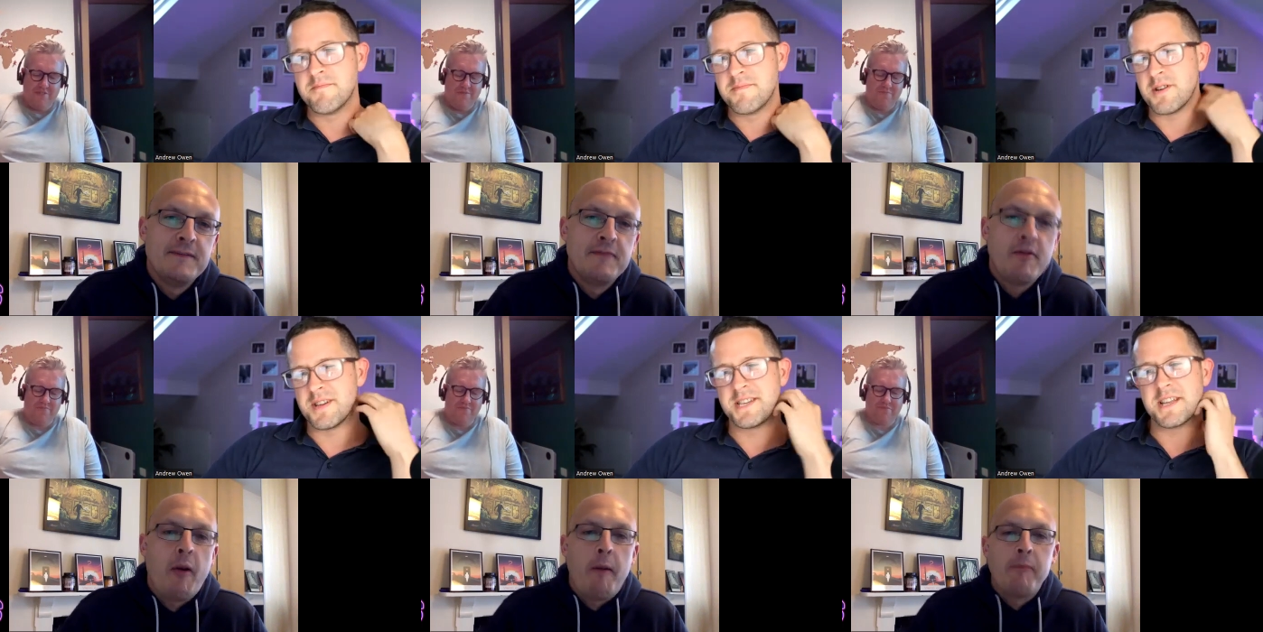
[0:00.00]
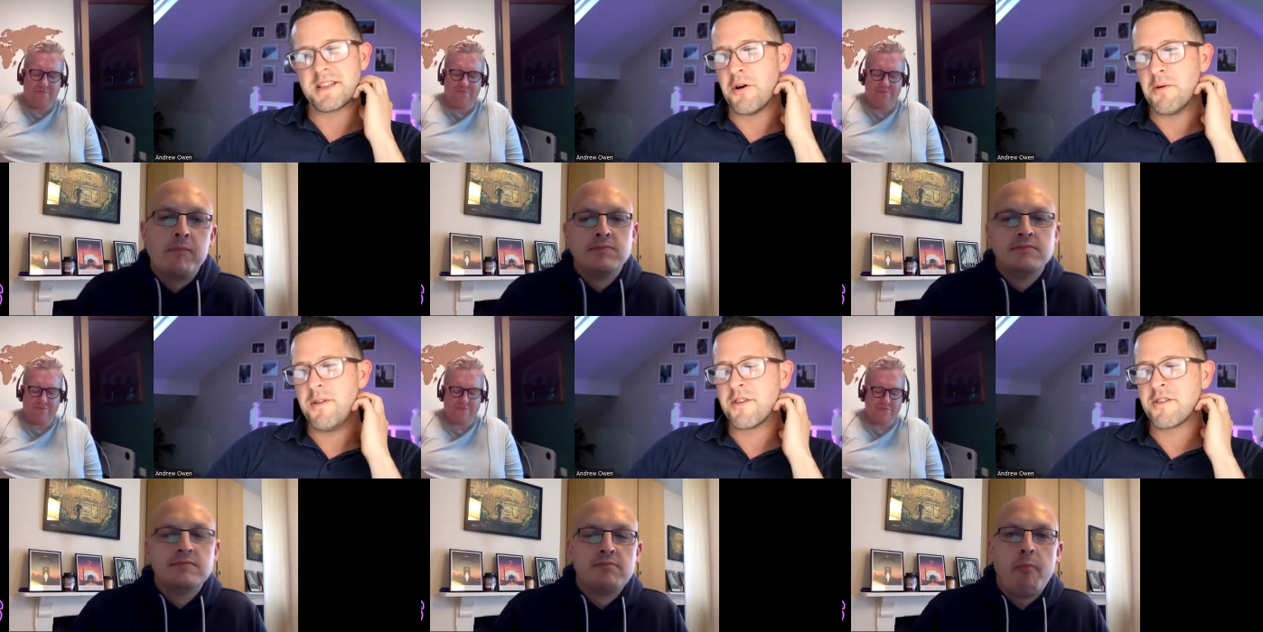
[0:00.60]
Speaker 1: sort of
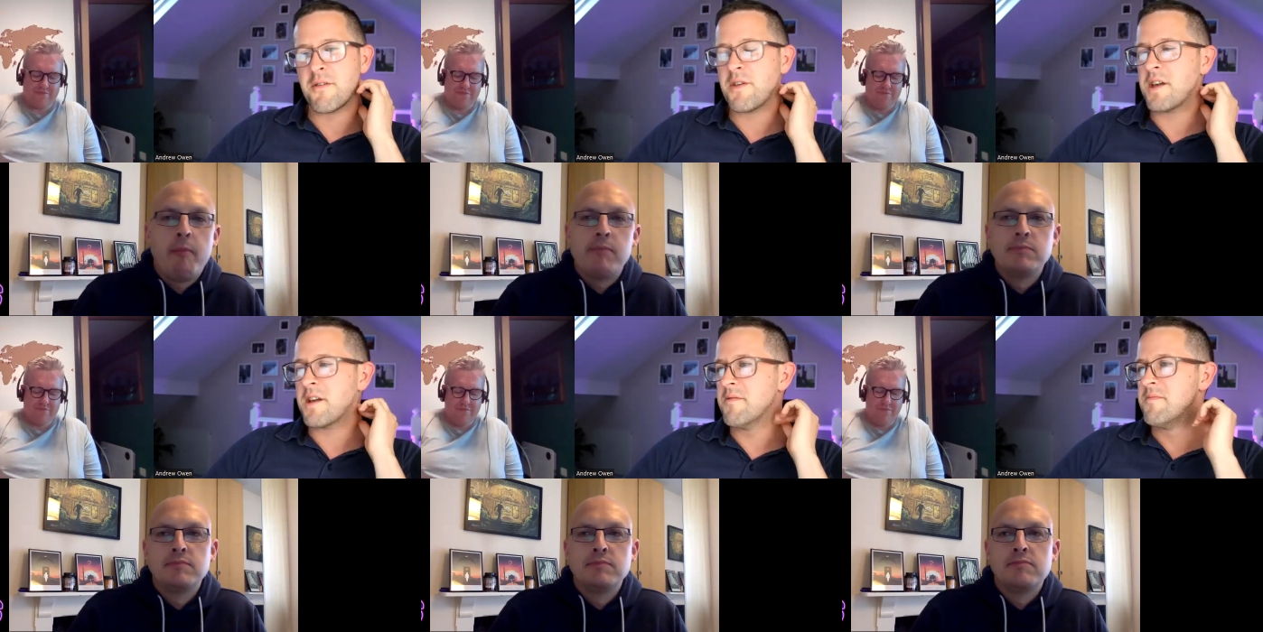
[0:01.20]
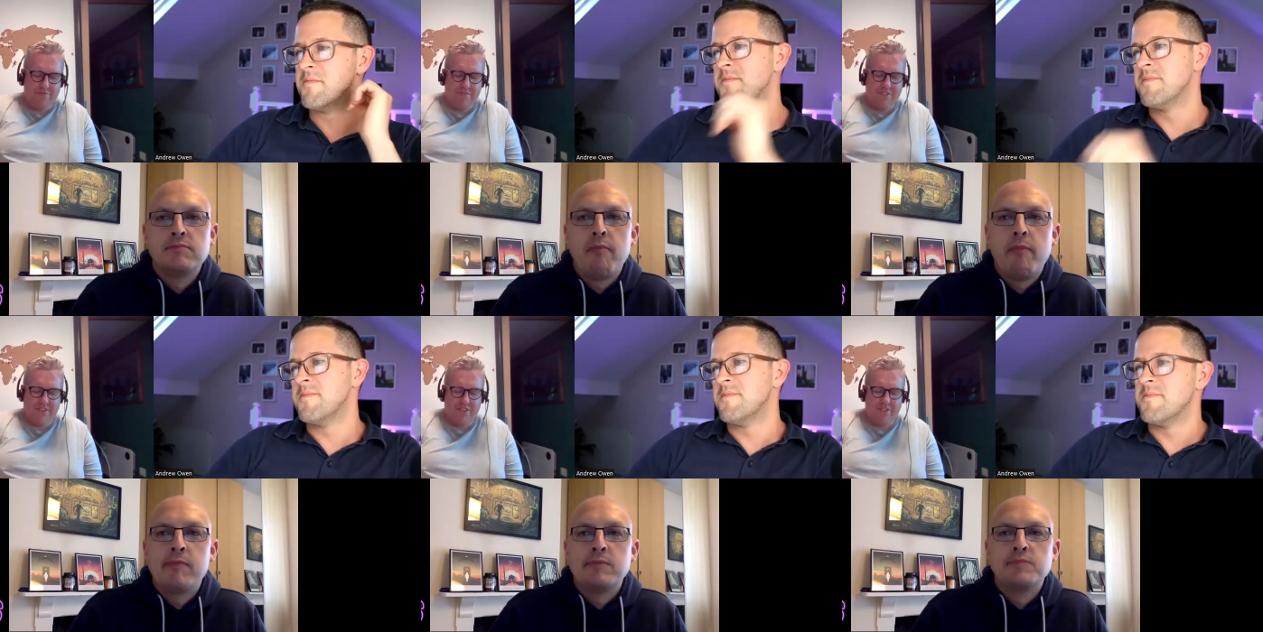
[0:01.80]
sitcom sort of thing.
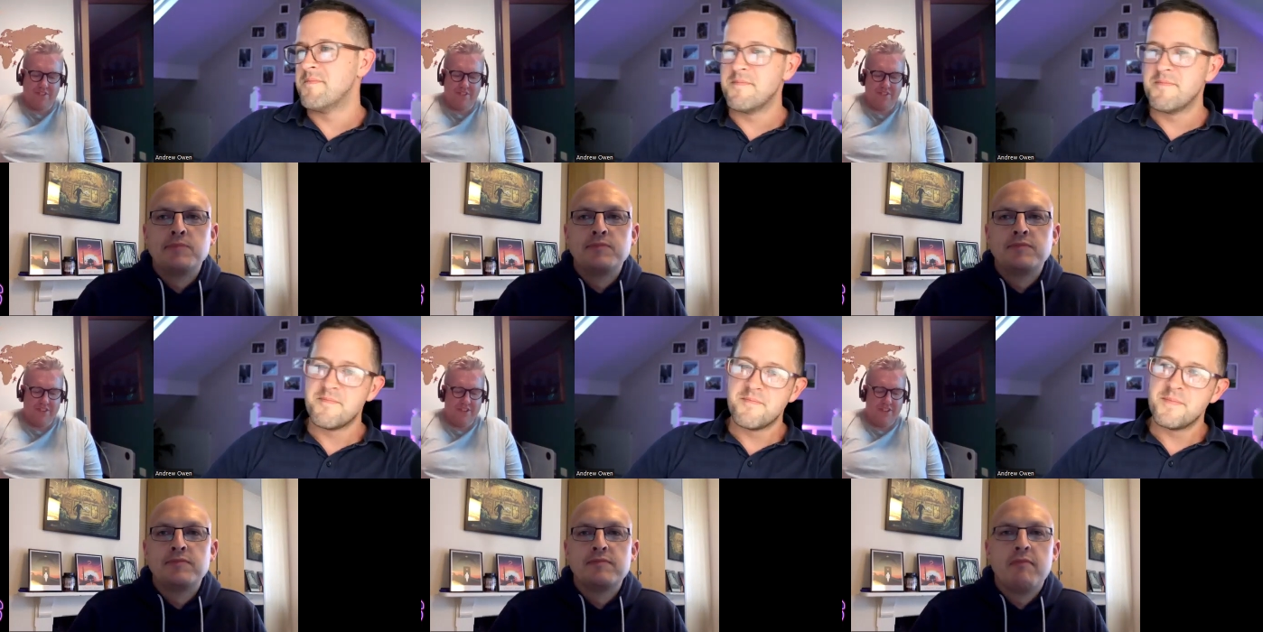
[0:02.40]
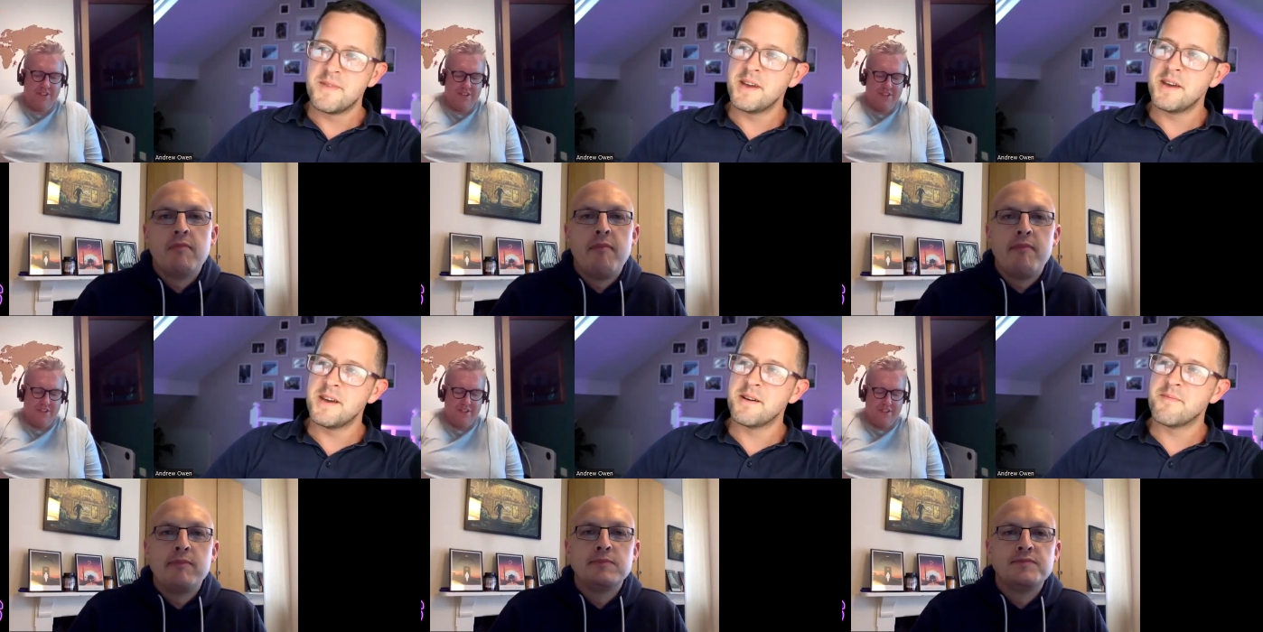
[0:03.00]

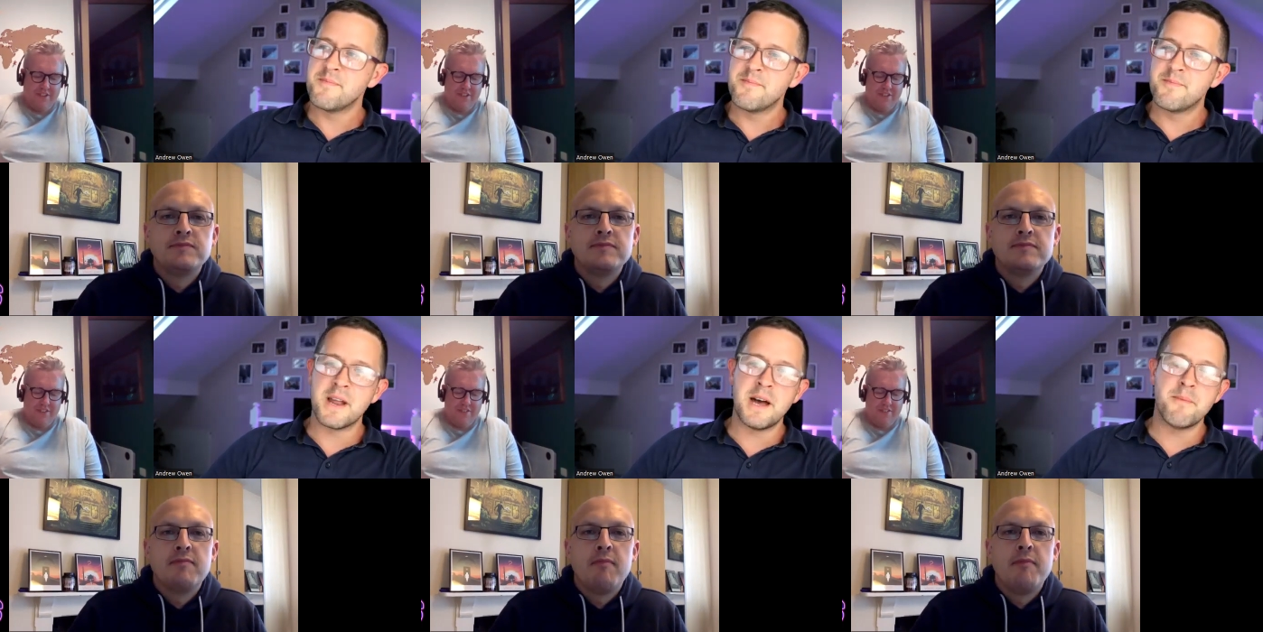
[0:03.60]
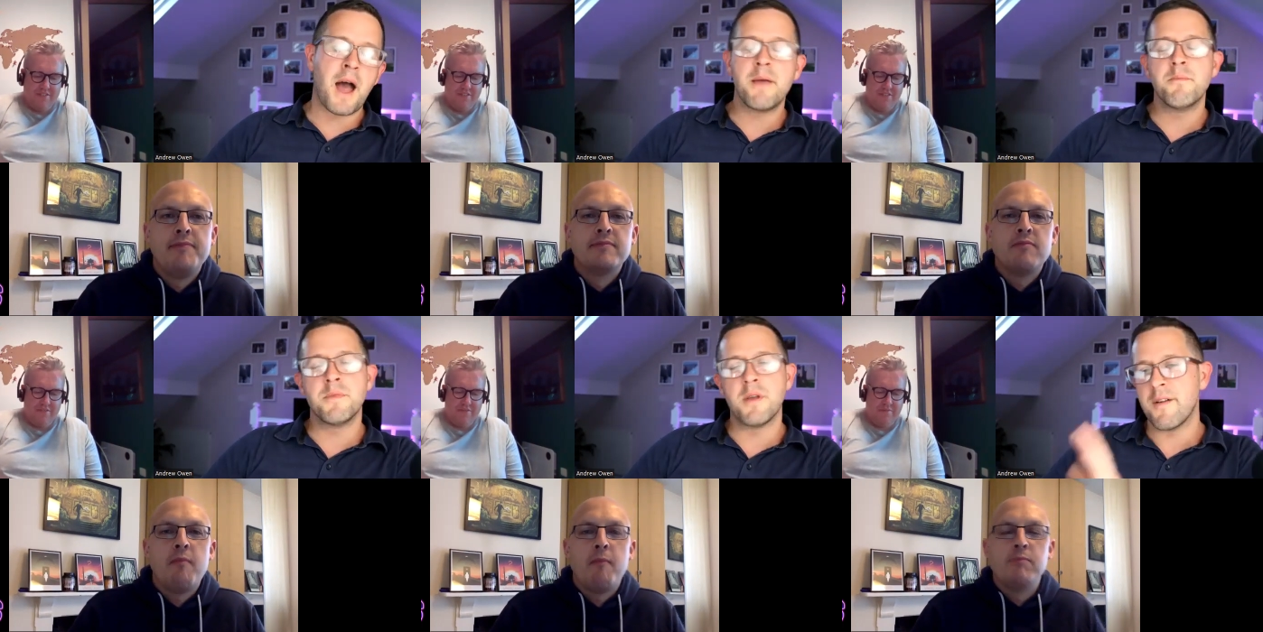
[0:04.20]
Yeah, but um,
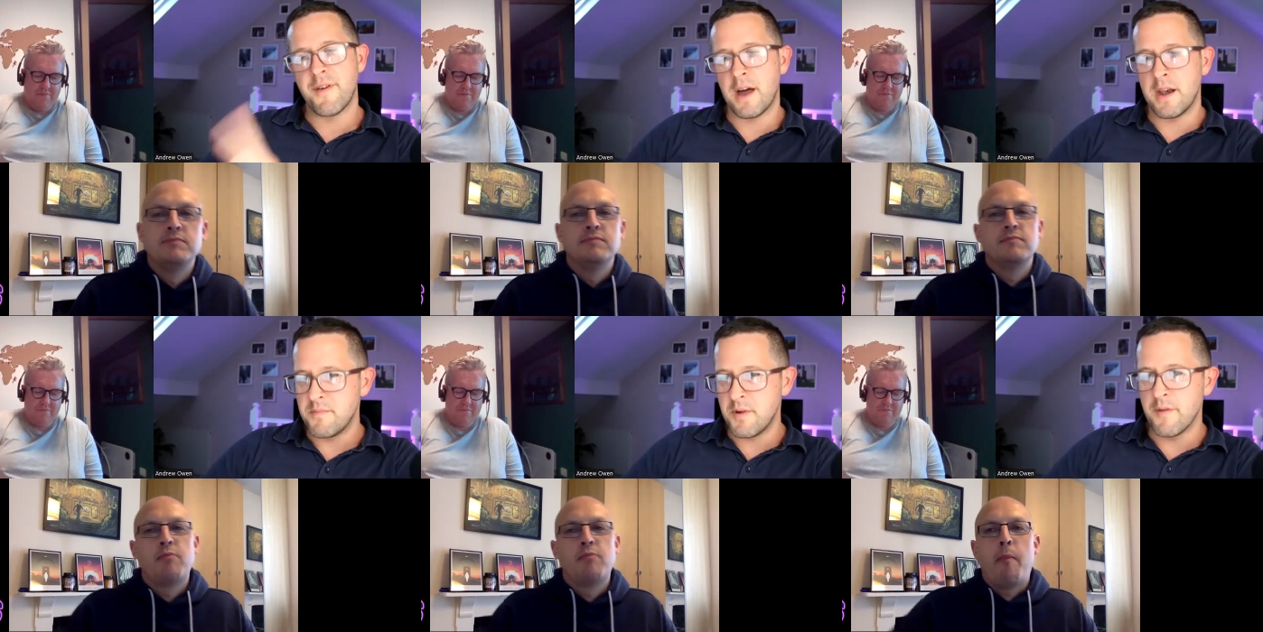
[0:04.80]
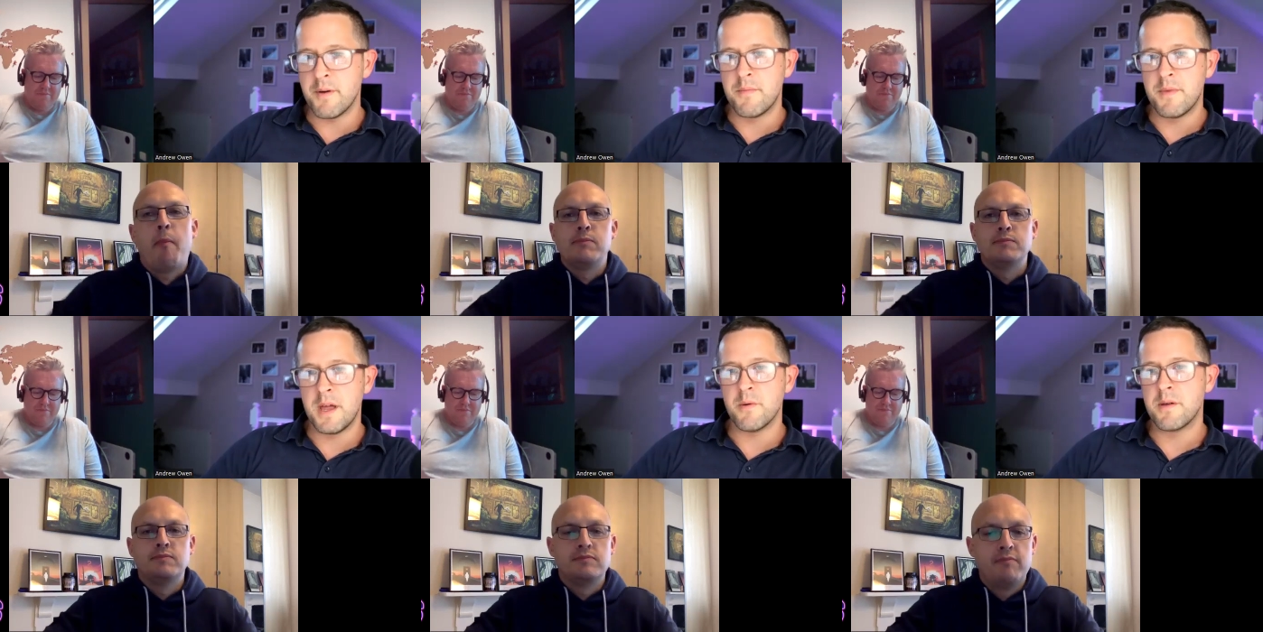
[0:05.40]
I'm not a fan of him
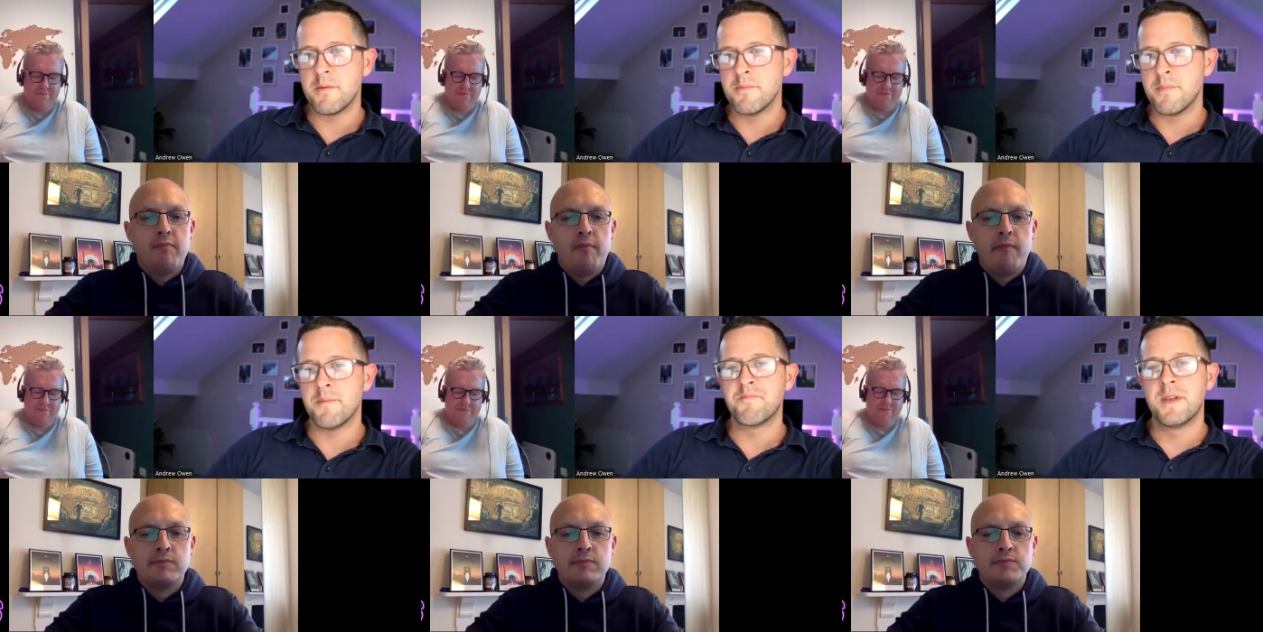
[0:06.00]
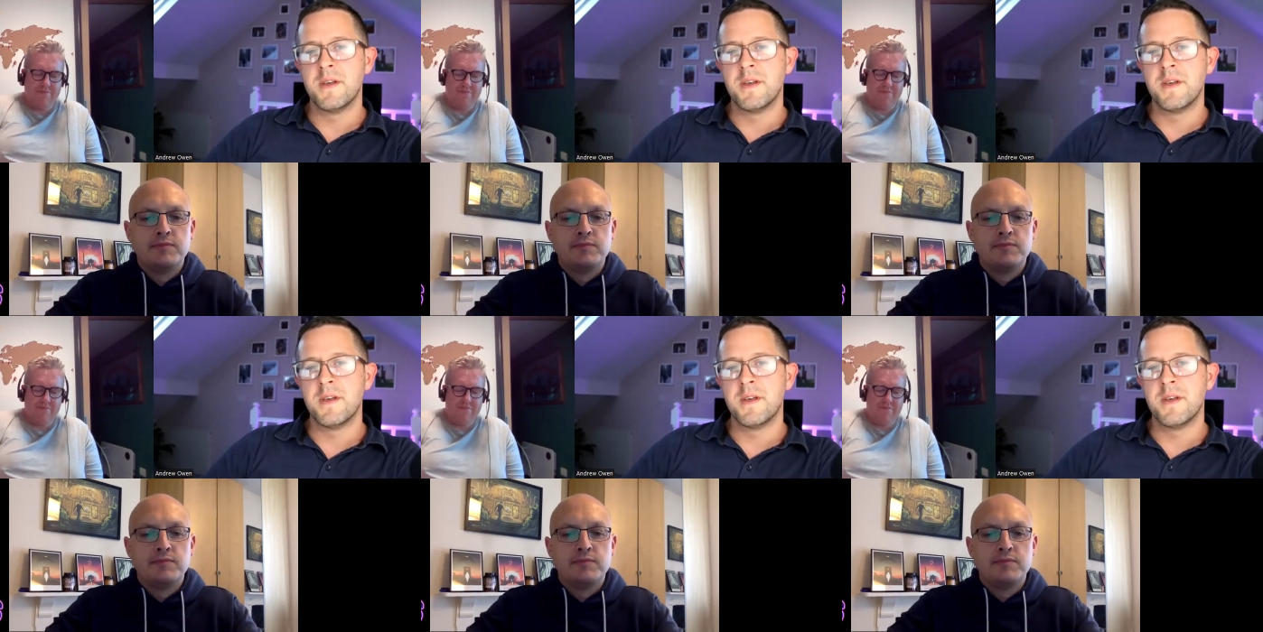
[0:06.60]
anyway. But